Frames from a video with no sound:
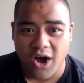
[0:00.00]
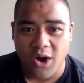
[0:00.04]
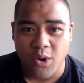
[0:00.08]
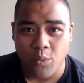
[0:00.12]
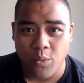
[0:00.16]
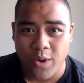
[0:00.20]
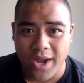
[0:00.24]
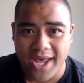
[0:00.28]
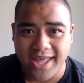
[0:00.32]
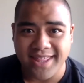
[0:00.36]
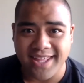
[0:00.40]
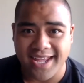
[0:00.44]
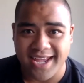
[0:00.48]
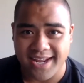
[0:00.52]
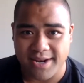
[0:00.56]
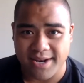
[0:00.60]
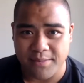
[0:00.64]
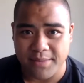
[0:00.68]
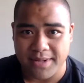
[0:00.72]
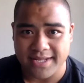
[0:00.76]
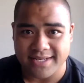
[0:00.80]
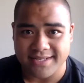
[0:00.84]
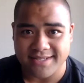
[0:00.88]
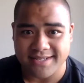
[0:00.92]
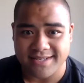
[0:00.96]
We're the
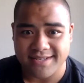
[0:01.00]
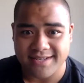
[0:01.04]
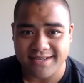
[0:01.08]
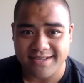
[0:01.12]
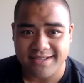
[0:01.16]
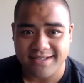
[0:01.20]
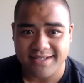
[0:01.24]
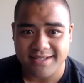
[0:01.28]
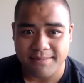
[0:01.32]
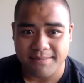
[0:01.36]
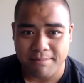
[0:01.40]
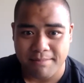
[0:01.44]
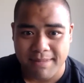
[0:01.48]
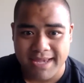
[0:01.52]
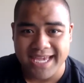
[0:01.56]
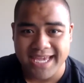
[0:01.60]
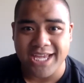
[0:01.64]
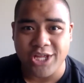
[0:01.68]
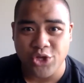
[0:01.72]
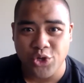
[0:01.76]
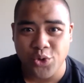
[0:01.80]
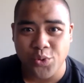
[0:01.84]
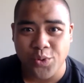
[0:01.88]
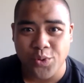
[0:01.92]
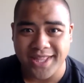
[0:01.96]
enemies. Me
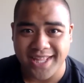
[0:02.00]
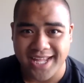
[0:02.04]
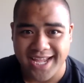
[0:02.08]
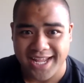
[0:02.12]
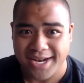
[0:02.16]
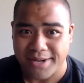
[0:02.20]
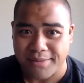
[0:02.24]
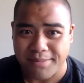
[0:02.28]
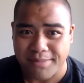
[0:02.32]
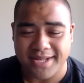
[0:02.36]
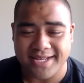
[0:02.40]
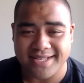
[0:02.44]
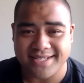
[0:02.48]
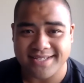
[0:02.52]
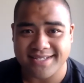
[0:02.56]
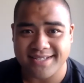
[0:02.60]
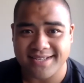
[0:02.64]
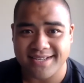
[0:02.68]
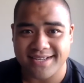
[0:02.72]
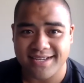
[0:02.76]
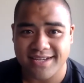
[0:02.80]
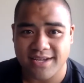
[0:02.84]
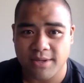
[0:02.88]
and you are the enemies